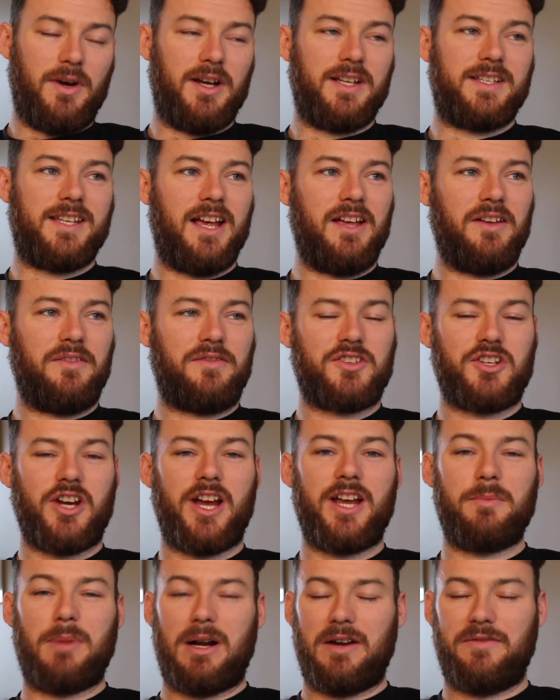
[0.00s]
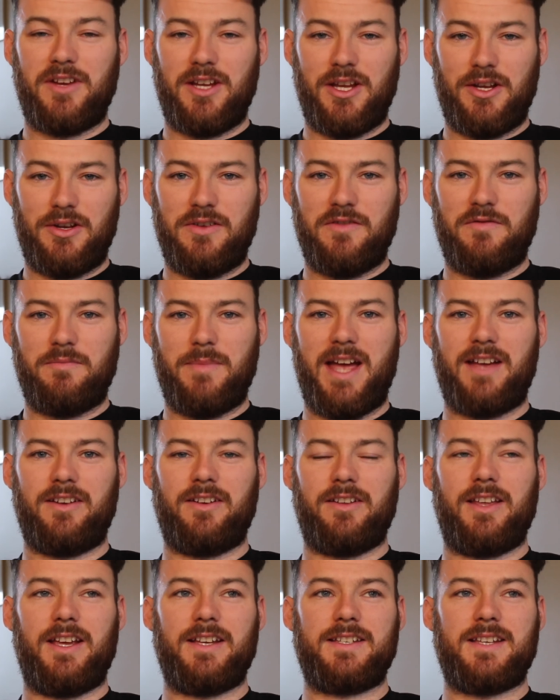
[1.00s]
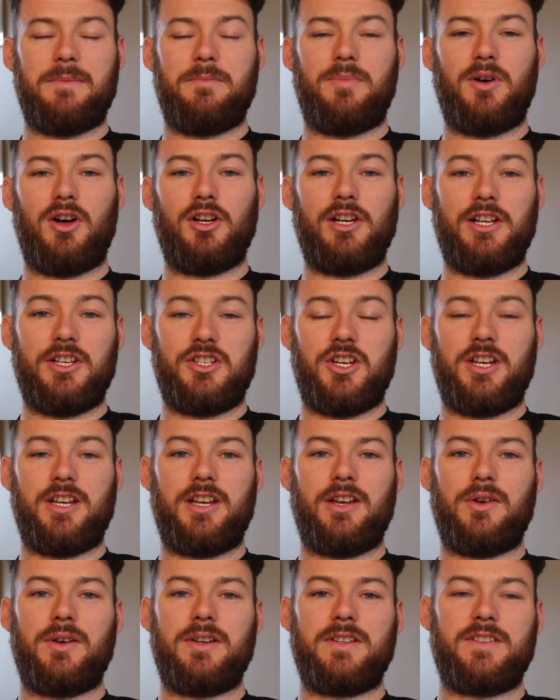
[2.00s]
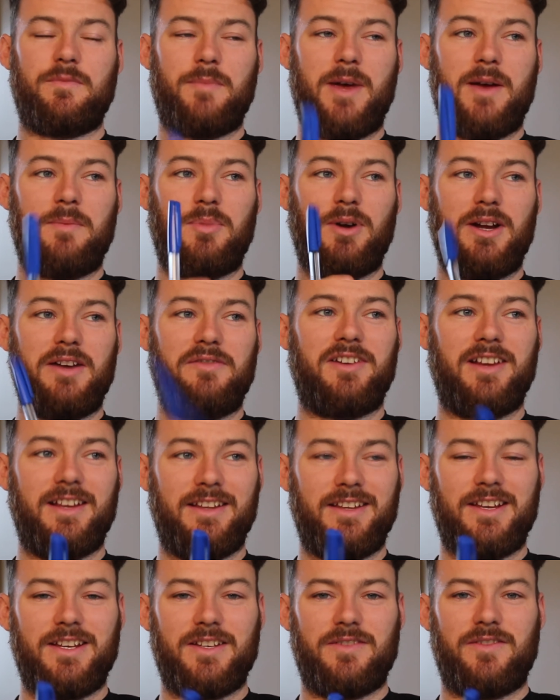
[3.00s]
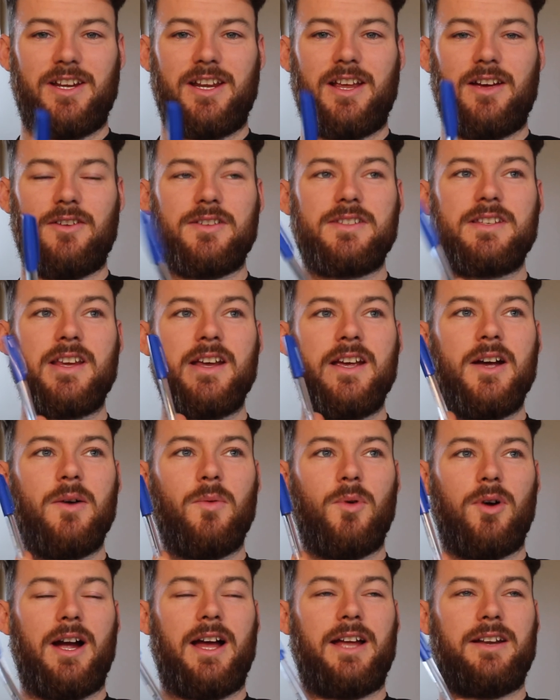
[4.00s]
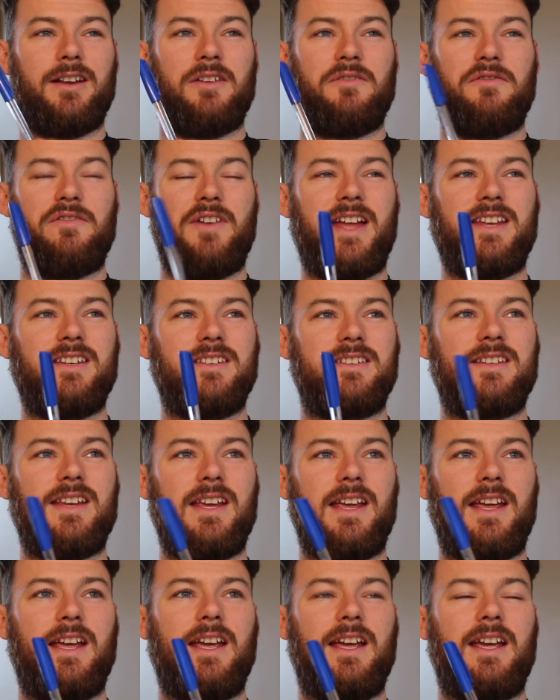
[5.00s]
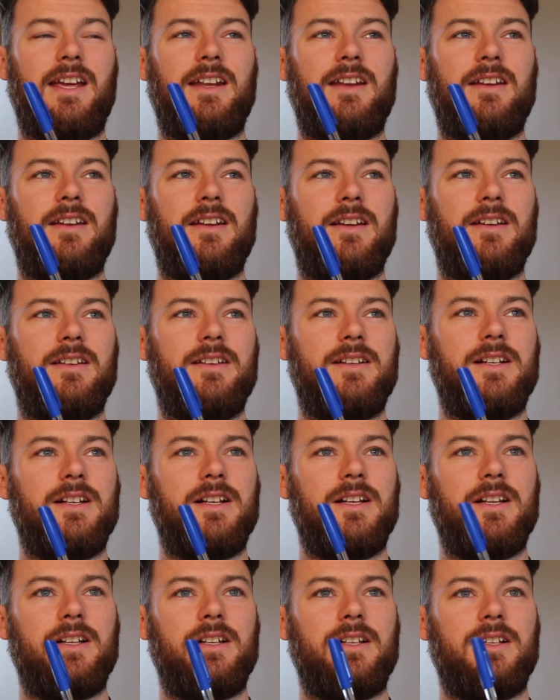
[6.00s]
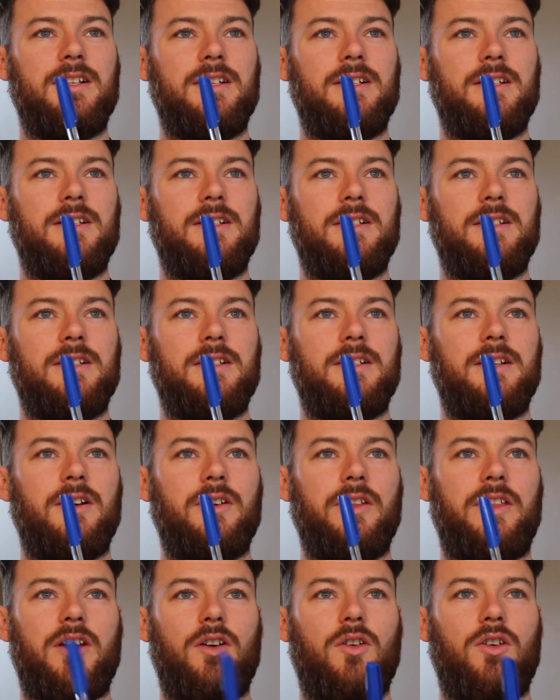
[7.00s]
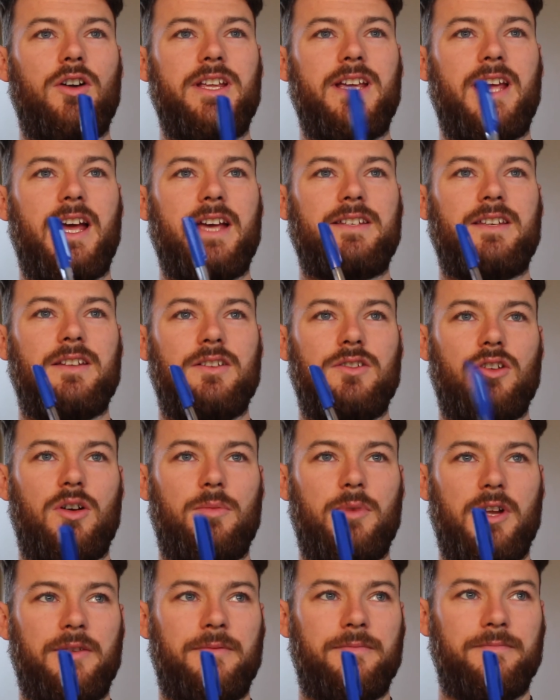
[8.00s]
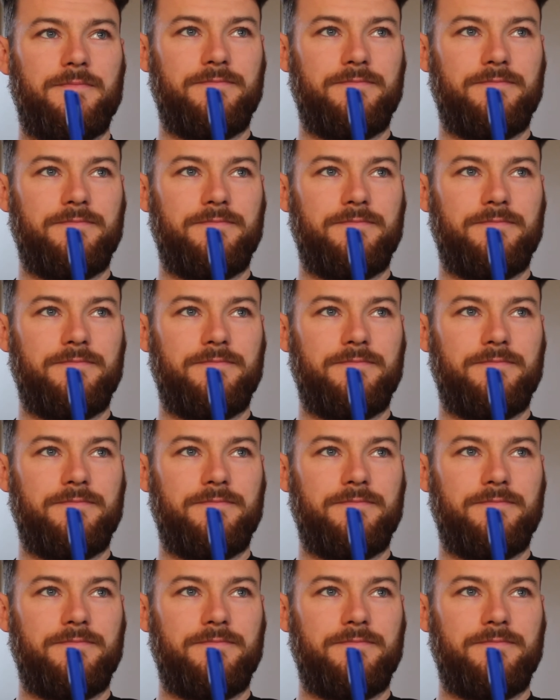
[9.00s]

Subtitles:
Myself, Shane Murphy, who you've met on this, and Paulie G, who you've met briefly in these videos, were at an event in the RDS in Dublin.